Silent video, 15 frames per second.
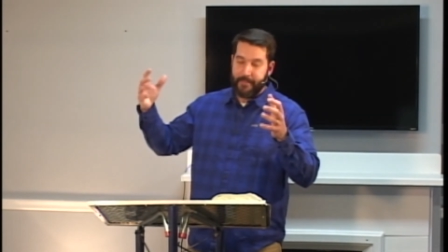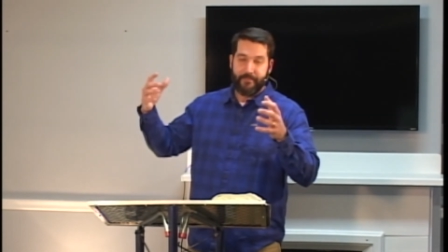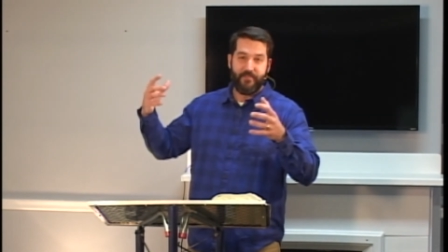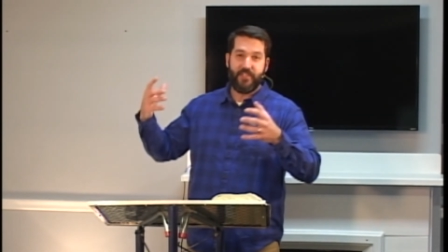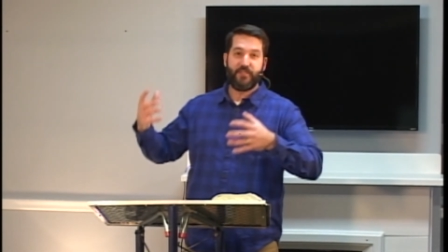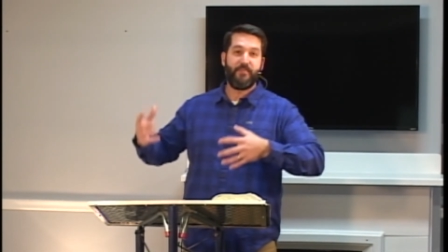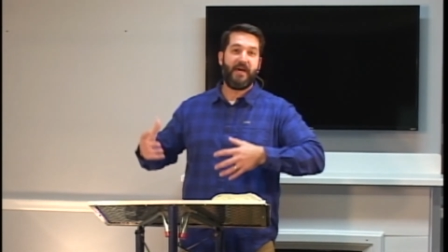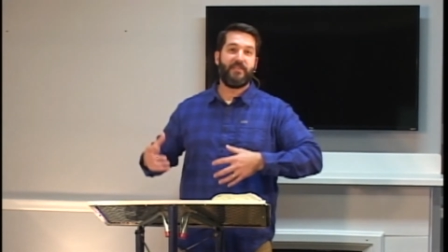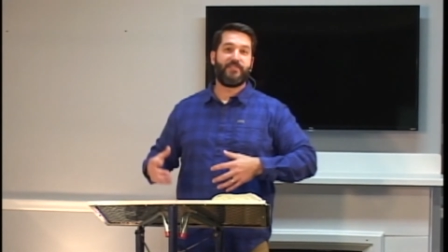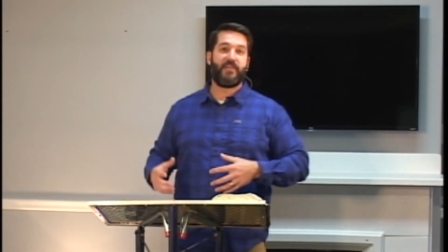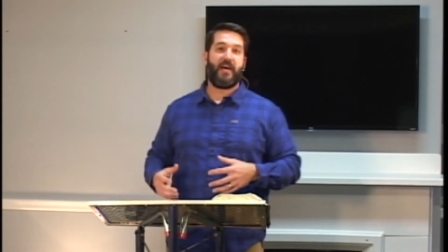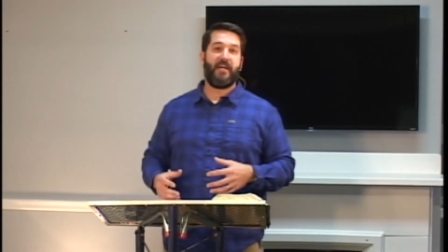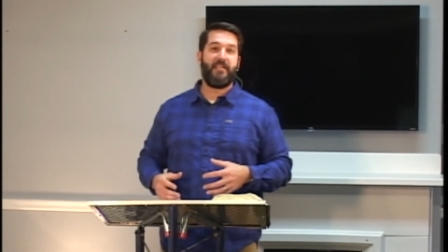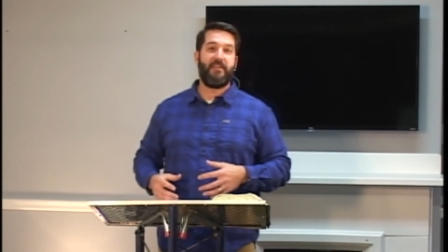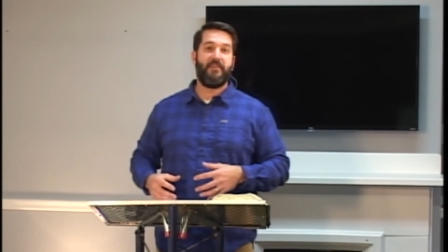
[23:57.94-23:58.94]
this Mount
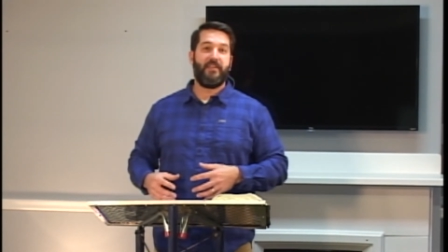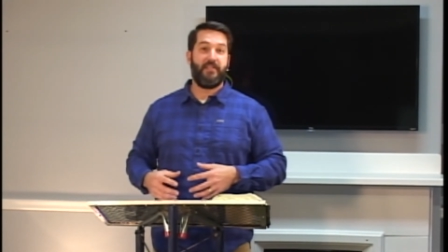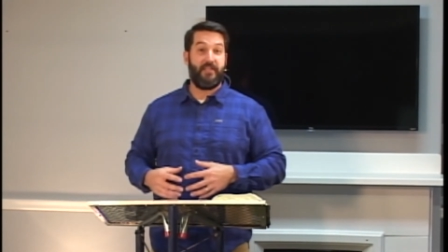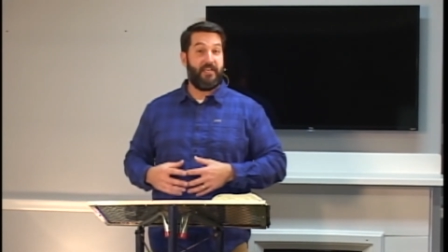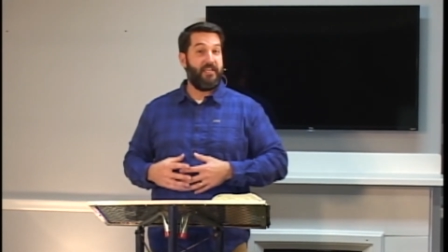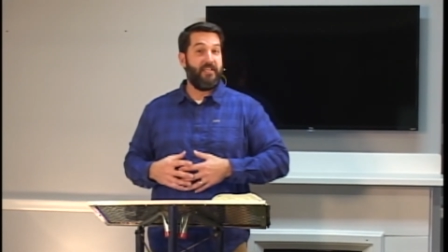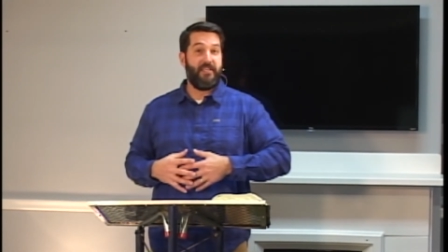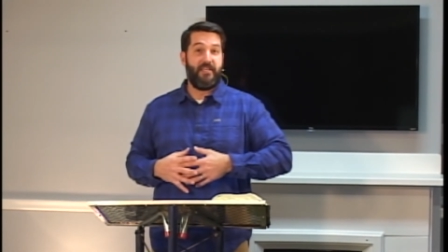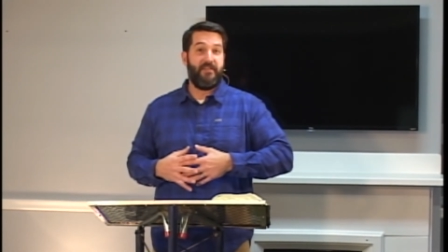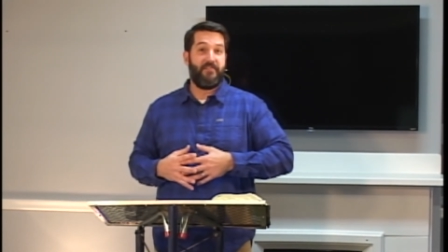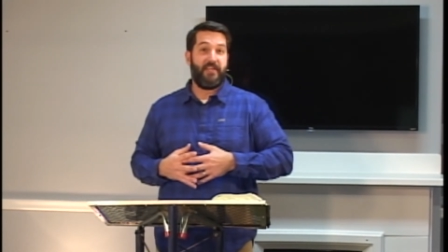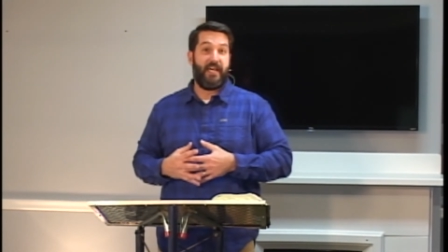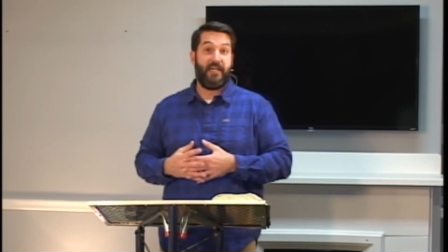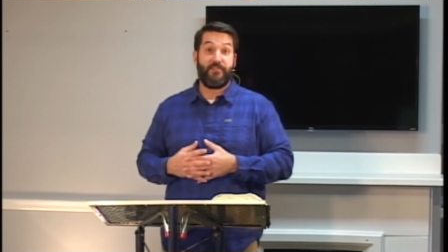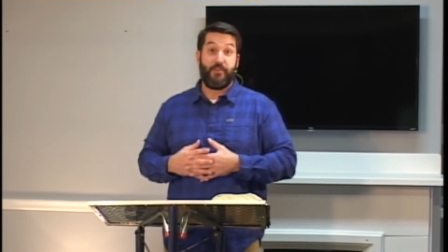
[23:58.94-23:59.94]
Zion
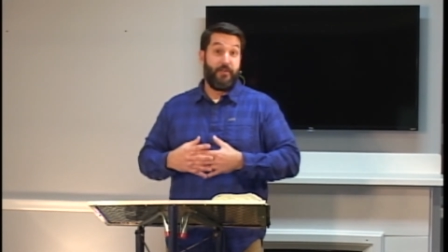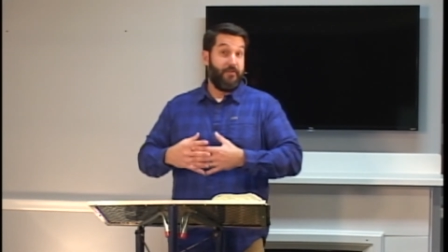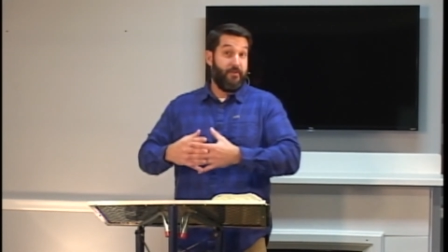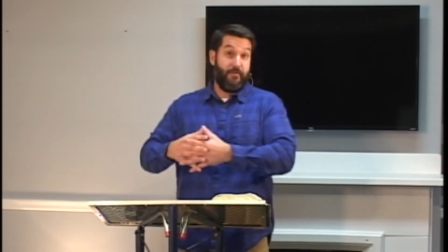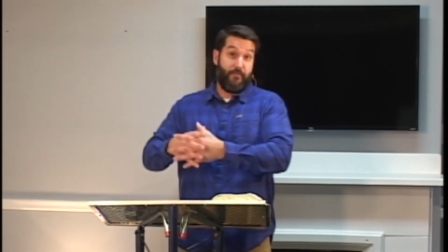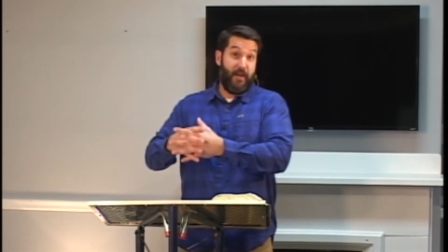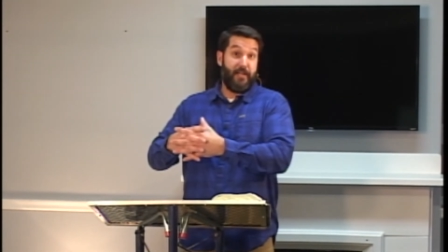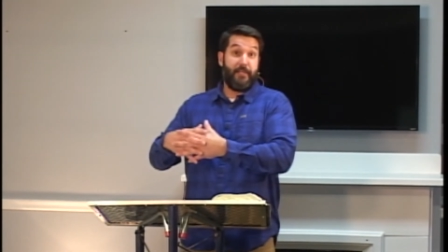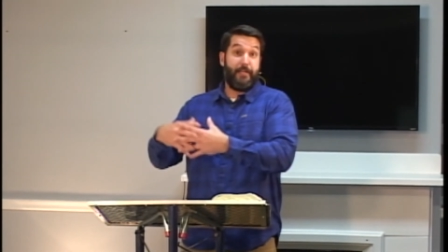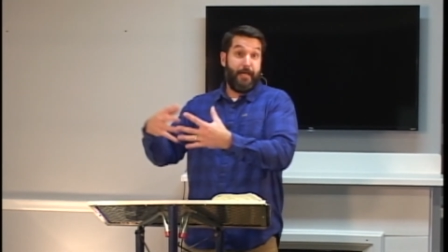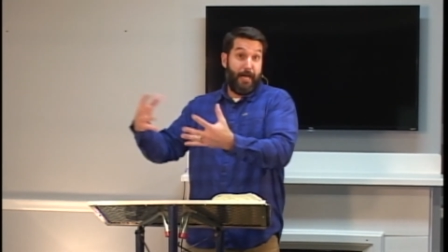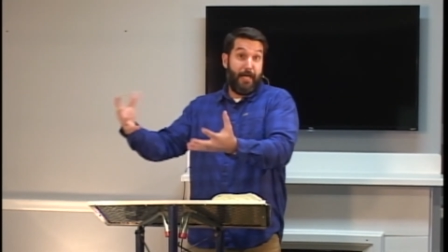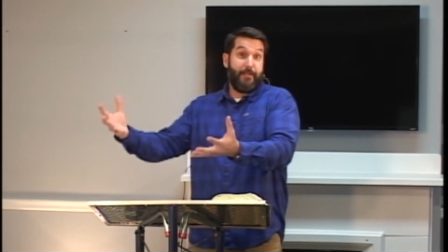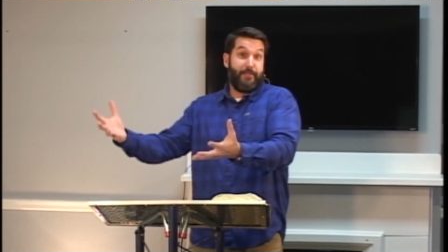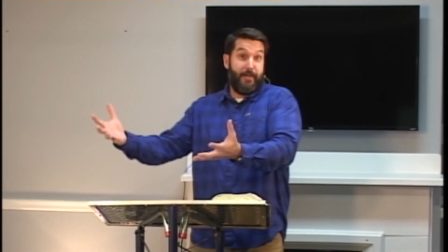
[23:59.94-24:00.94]
even has right
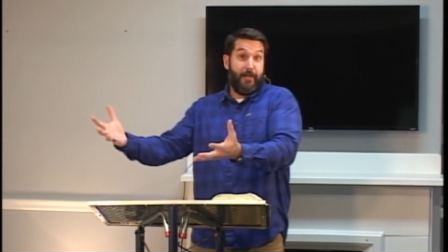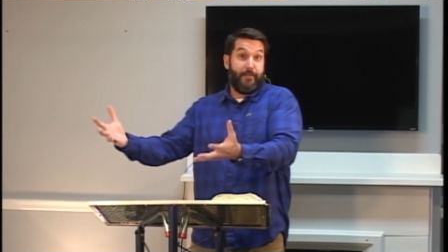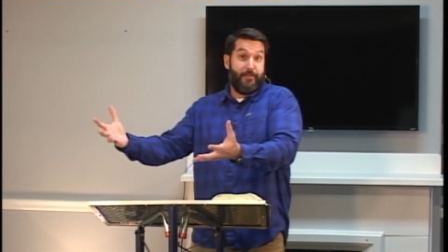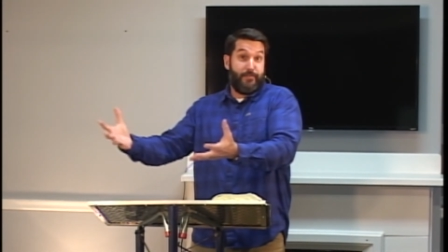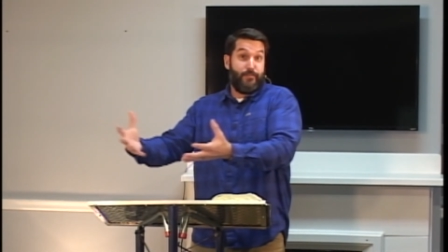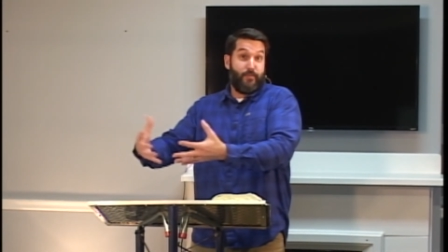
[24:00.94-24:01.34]
God there. This is